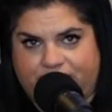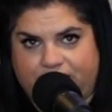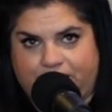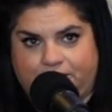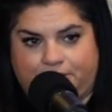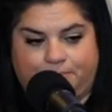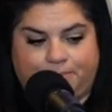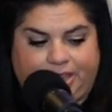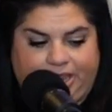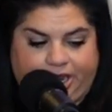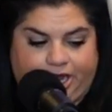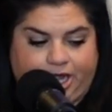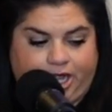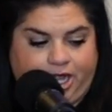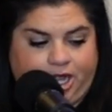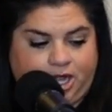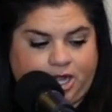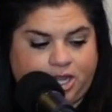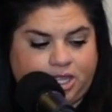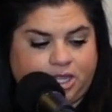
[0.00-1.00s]
can
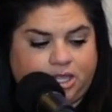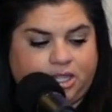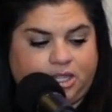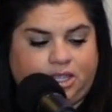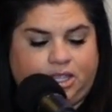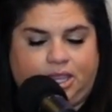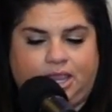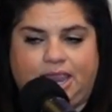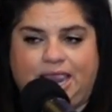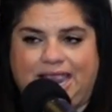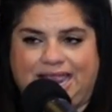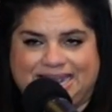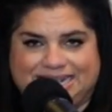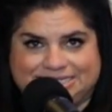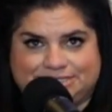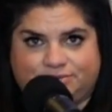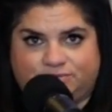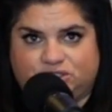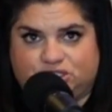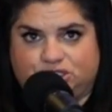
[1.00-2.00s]
compare. As